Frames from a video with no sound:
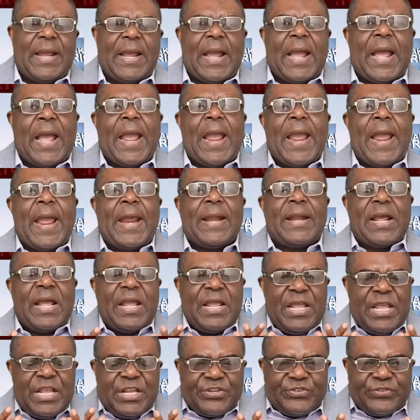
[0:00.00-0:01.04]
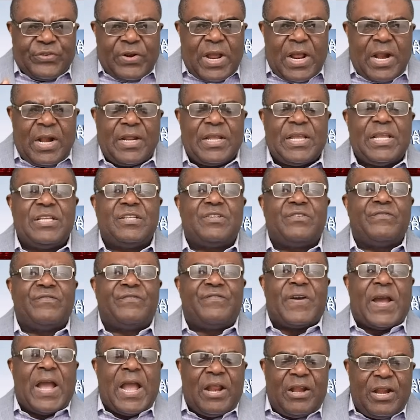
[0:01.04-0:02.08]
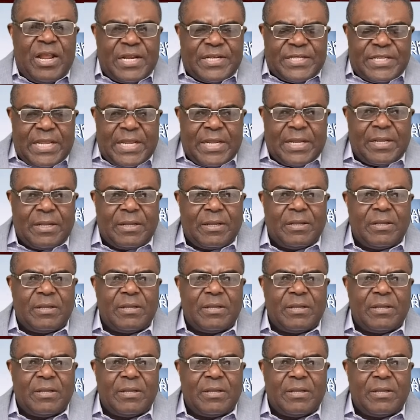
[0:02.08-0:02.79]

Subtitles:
And Israel is violating